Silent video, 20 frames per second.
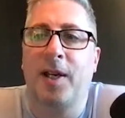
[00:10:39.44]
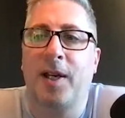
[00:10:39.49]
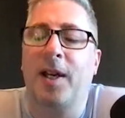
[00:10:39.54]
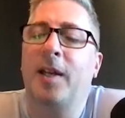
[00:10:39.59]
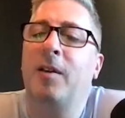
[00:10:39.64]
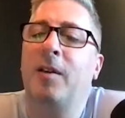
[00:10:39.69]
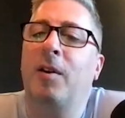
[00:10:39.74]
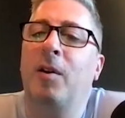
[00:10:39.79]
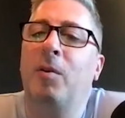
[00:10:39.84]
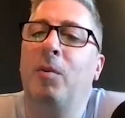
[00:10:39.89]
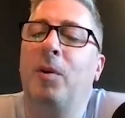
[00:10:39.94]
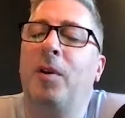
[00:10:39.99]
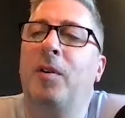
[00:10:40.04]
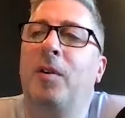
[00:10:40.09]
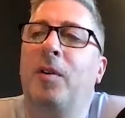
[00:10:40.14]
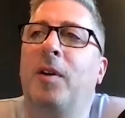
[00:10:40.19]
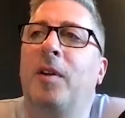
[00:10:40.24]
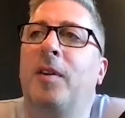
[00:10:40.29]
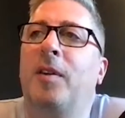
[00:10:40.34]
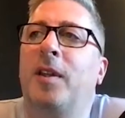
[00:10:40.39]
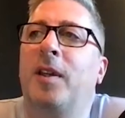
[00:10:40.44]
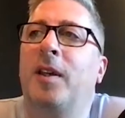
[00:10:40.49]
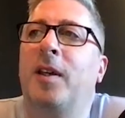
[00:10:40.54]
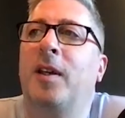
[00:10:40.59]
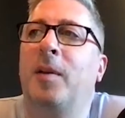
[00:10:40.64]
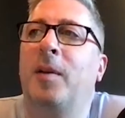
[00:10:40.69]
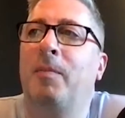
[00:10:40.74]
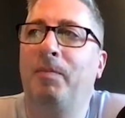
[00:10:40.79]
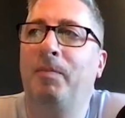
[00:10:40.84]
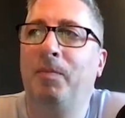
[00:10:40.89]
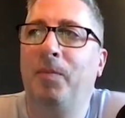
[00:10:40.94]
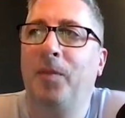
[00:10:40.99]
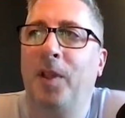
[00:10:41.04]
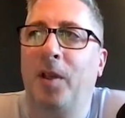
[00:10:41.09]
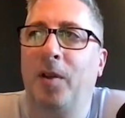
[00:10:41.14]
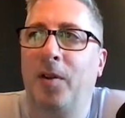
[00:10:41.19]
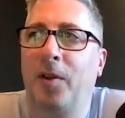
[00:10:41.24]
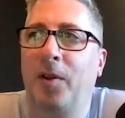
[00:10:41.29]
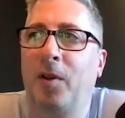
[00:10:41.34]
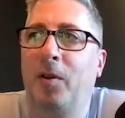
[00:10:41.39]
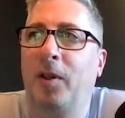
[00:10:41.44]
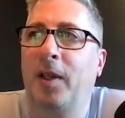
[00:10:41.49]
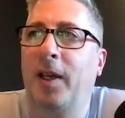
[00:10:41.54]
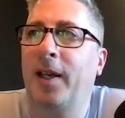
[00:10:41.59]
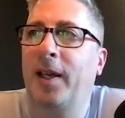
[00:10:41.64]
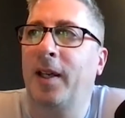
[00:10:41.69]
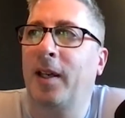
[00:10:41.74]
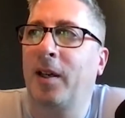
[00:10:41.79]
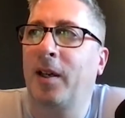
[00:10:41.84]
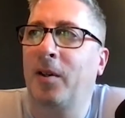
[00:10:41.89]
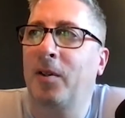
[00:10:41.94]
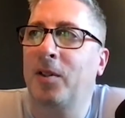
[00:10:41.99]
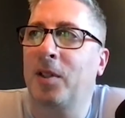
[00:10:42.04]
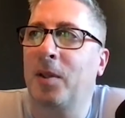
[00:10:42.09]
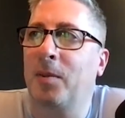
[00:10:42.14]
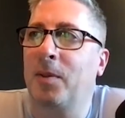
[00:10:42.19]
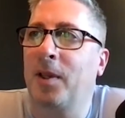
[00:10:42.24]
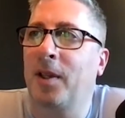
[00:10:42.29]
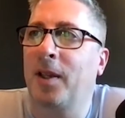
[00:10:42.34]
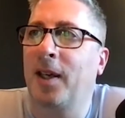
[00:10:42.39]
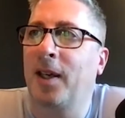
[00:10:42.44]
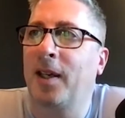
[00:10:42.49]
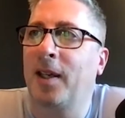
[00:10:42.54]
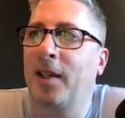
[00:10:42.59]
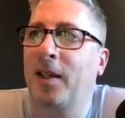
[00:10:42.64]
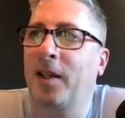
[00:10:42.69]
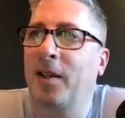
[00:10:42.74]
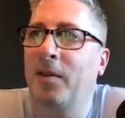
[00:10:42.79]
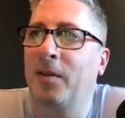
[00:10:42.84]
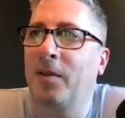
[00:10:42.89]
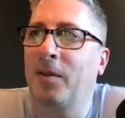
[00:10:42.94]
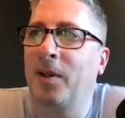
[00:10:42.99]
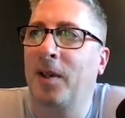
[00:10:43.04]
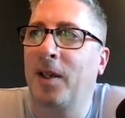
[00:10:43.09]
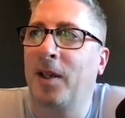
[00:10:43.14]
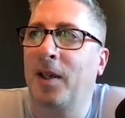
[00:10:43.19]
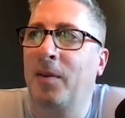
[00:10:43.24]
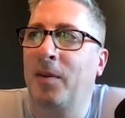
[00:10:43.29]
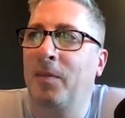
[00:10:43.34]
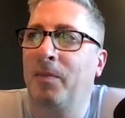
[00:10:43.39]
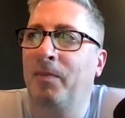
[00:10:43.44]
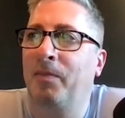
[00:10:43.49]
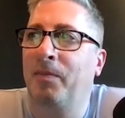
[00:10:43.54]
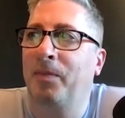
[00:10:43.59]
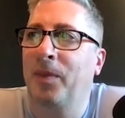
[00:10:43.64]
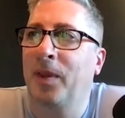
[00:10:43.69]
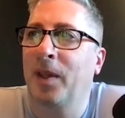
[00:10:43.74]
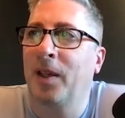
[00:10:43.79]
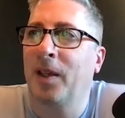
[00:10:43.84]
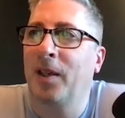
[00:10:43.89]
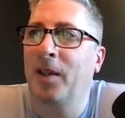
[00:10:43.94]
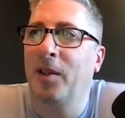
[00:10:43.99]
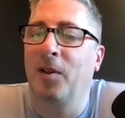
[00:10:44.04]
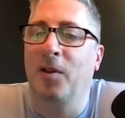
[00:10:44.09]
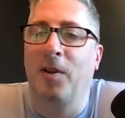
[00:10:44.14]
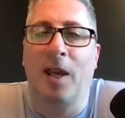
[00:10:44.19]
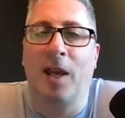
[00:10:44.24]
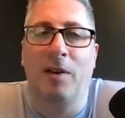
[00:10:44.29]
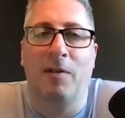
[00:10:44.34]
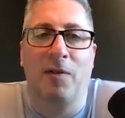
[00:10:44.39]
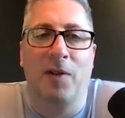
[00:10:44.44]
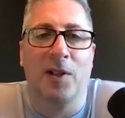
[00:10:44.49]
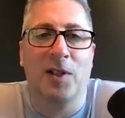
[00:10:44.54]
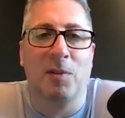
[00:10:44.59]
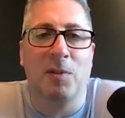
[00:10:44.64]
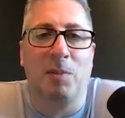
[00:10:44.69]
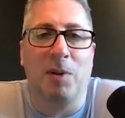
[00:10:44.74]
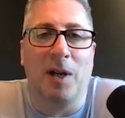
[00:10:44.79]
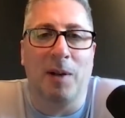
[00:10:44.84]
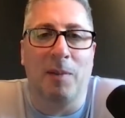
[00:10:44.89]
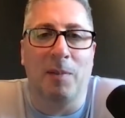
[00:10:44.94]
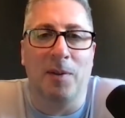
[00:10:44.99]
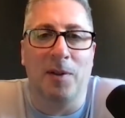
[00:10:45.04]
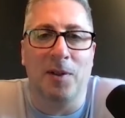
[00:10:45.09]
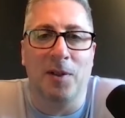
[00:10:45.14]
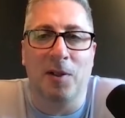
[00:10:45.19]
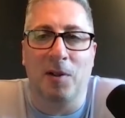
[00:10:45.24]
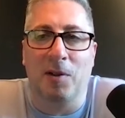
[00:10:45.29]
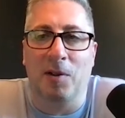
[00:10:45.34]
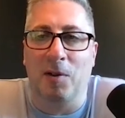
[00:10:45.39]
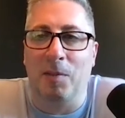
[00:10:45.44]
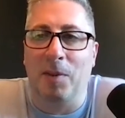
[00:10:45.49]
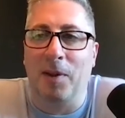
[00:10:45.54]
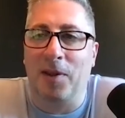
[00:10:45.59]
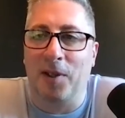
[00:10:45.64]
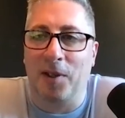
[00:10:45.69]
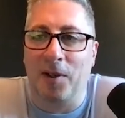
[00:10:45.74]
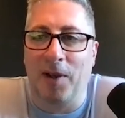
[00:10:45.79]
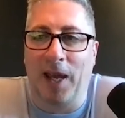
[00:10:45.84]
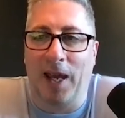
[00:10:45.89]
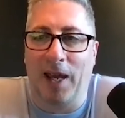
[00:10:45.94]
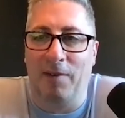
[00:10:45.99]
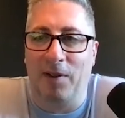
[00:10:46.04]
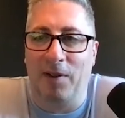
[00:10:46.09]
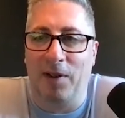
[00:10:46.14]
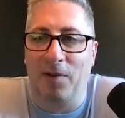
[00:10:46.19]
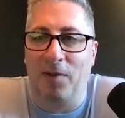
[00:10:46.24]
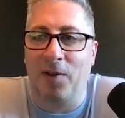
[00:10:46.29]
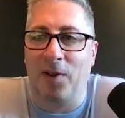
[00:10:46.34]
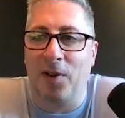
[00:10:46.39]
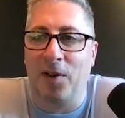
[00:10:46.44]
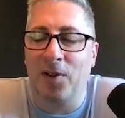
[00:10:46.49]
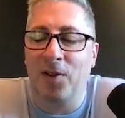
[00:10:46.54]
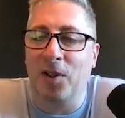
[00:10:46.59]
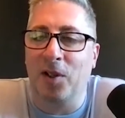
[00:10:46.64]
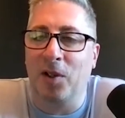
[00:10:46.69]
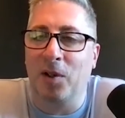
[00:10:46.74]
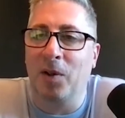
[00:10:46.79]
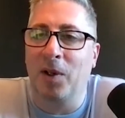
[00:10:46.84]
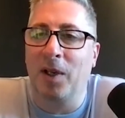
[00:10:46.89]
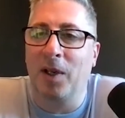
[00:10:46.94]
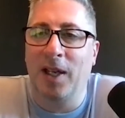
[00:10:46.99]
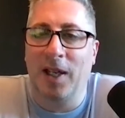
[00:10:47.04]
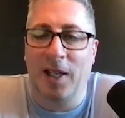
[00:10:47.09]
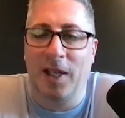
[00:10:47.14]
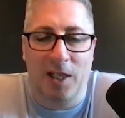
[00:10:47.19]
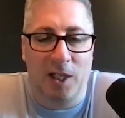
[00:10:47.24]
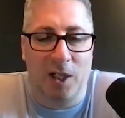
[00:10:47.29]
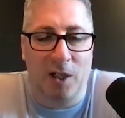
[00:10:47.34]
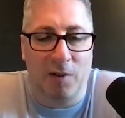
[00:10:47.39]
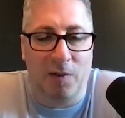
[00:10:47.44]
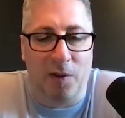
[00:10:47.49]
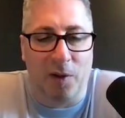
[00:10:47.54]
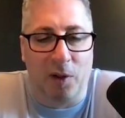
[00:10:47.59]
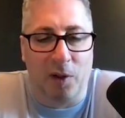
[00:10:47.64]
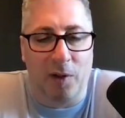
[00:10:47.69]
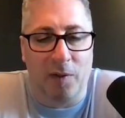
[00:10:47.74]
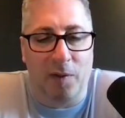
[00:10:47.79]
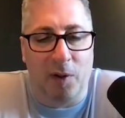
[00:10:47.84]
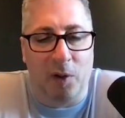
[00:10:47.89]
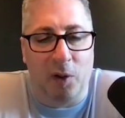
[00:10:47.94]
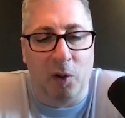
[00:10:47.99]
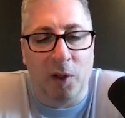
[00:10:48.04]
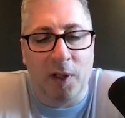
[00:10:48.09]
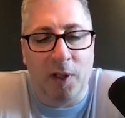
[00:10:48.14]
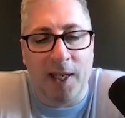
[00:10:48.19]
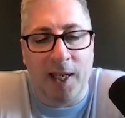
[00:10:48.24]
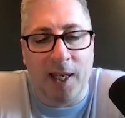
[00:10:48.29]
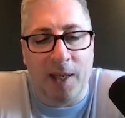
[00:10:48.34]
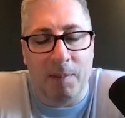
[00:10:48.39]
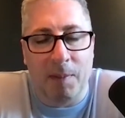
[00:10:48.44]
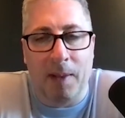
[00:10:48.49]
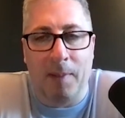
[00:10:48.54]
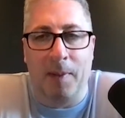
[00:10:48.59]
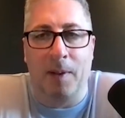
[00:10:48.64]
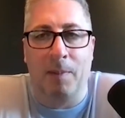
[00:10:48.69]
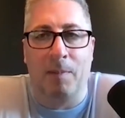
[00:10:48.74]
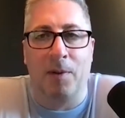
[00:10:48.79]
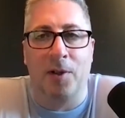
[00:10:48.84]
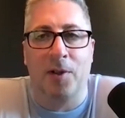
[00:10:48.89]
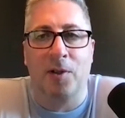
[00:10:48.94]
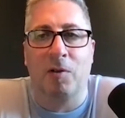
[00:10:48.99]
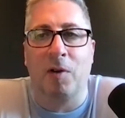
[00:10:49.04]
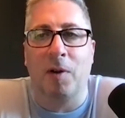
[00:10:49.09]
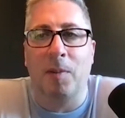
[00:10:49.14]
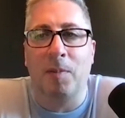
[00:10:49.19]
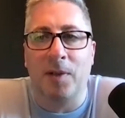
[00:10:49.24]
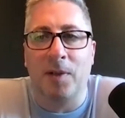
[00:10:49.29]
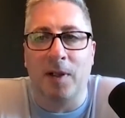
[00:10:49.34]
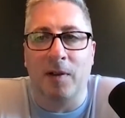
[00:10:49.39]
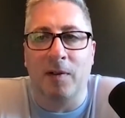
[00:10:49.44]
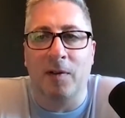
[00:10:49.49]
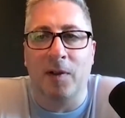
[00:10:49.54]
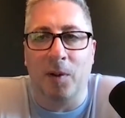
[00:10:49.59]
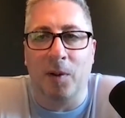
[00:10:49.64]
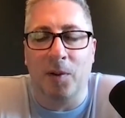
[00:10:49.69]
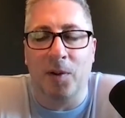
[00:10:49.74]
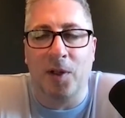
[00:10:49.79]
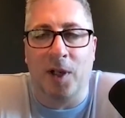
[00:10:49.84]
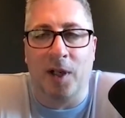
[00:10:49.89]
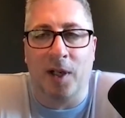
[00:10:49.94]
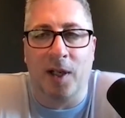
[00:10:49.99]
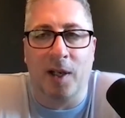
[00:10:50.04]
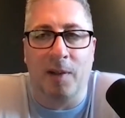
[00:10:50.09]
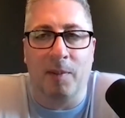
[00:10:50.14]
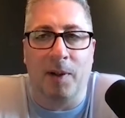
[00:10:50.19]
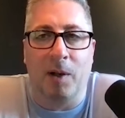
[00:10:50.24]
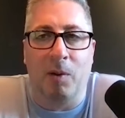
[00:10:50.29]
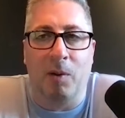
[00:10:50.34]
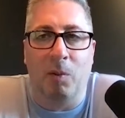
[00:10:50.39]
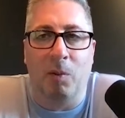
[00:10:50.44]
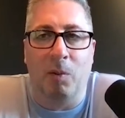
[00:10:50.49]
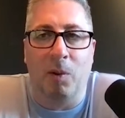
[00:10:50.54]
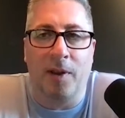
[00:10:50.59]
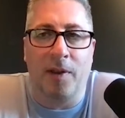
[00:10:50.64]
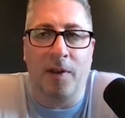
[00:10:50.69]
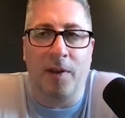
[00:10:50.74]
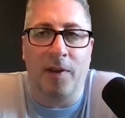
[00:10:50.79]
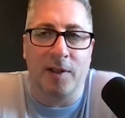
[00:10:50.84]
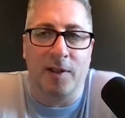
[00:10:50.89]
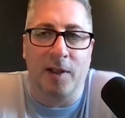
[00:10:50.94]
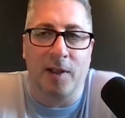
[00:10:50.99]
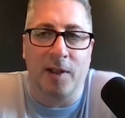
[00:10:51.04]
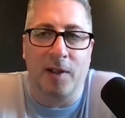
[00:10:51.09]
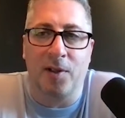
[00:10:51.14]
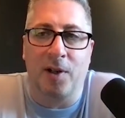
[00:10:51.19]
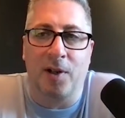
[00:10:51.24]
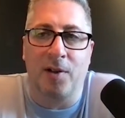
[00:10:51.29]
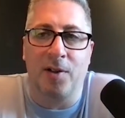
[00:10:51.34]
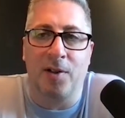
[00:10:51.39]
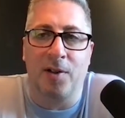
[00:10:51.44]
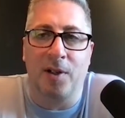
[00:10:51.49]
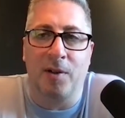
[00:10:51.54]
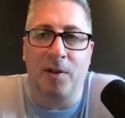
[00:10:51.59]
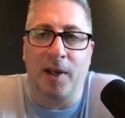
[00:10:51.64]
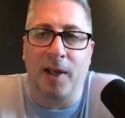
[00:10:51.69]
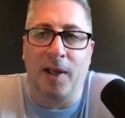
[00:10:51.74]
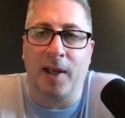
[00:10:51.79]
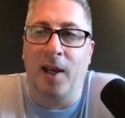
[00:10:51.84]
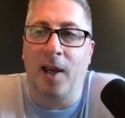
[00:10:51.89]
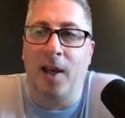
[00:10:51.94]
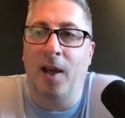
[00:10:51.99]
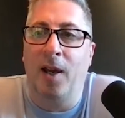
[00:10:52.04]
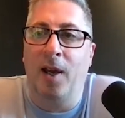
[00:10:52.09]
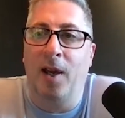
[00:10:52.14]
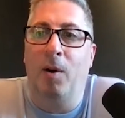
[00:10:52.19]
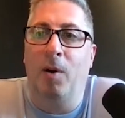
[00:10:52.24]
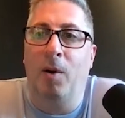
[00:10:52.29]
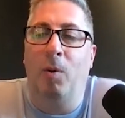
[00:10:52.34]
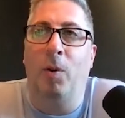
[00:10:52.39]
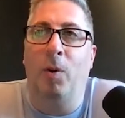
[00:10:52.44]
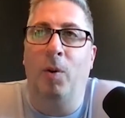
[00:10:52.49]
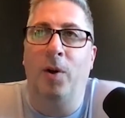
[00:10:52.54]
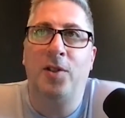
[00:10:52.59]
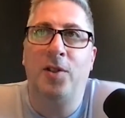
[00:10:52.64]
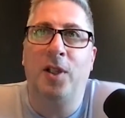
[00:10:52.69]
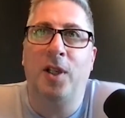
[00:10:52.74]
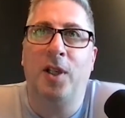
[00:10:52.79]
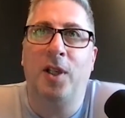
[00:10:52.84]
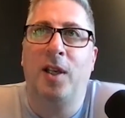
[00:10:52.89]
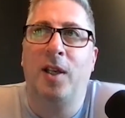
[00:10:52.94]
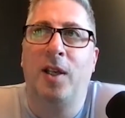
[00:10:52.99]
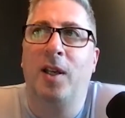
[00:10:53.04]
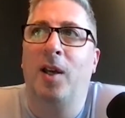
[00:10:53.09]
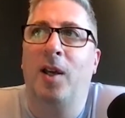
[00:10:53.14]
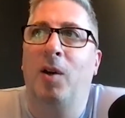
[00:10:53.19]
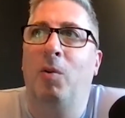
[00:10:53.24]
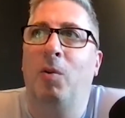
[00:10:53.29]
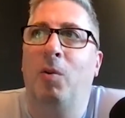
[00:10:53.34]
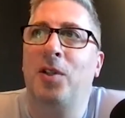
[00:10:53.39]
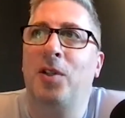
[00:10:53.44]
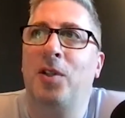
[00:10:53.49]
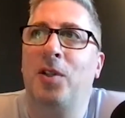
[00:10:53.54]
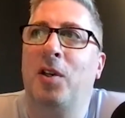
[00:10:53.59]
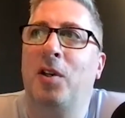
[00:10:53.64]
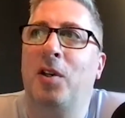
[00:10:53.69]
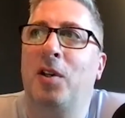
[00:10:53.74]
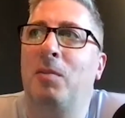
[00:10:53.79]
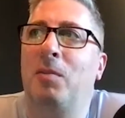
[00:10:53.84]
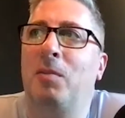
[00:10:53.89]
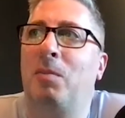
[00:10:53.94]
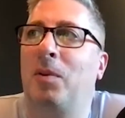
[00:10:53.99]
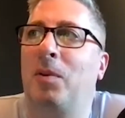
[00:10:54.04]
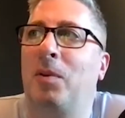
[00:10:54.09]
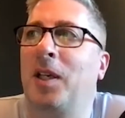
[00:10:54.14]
I wonder, the the old line goes something like, you can't fix the problem until you admit that you have it first. So, if you're looking at maybe a prescriptive, we're talking about what are the things leaders aren't doing. What's a good,